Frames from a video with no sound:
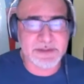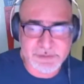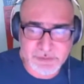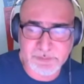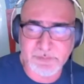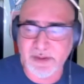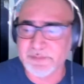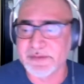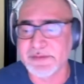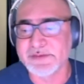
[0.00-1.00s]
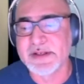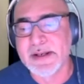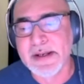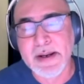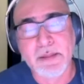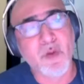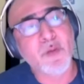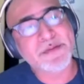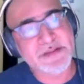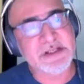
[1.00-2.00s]
tuning parameters. More
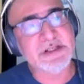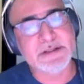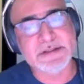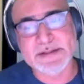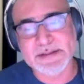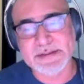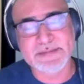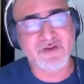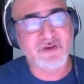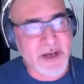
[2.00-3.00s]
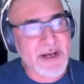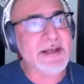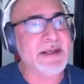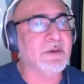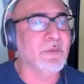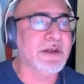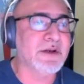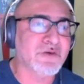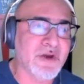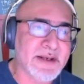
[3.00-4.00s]
particularly in training, when you're
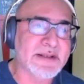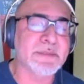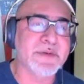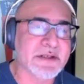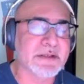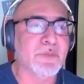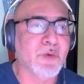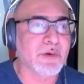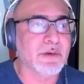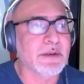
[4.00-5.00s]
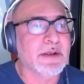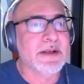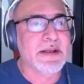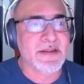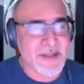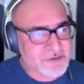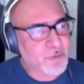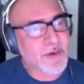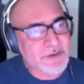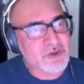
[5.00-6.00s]
training the particular model, that's
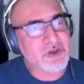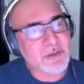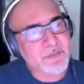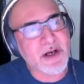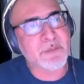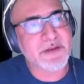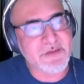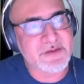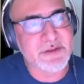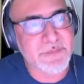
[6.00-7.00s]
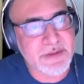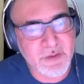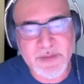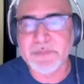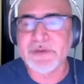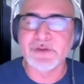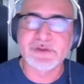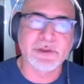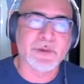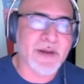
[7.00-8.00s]
where the tuning parameters come in. You might be
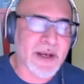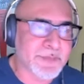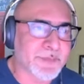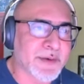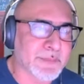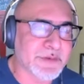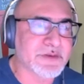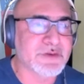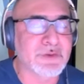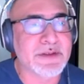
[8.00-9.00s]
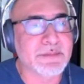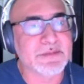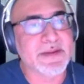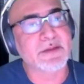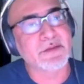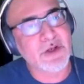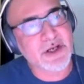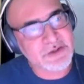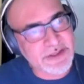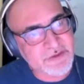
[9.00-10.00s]
using a lot of hyperparameter tuning that you
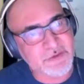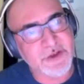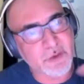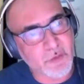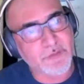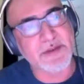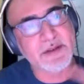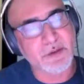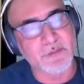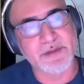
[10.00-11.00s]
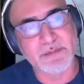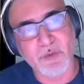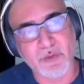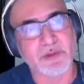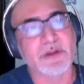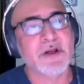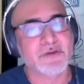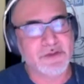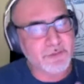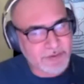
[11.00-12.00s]
actually iterate over the model.
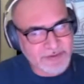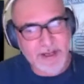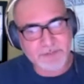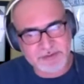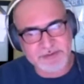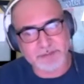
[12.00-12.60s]
So you want to capture that